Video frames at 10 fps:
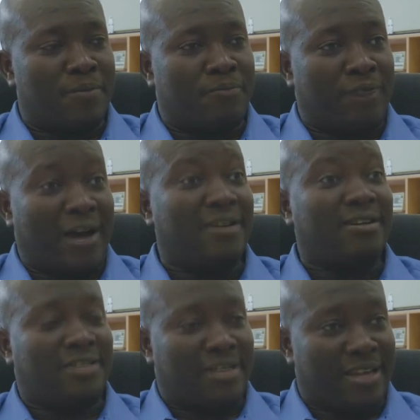
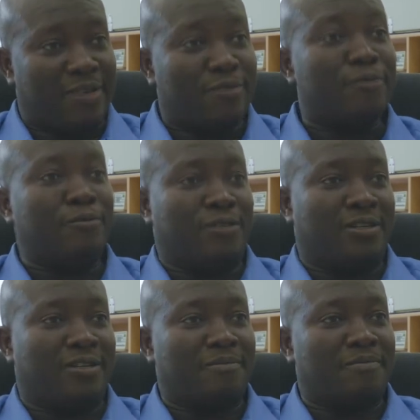financial
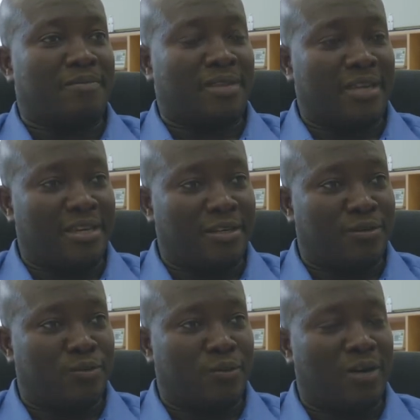inclusion
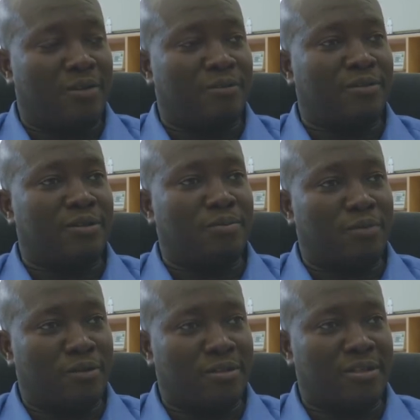is one of the
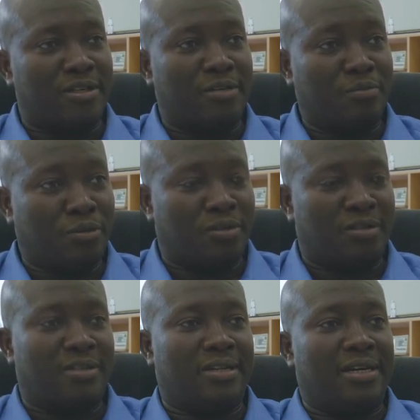most
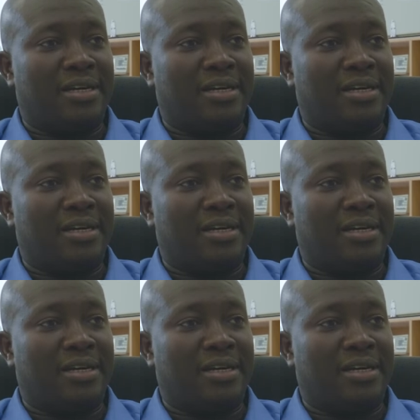important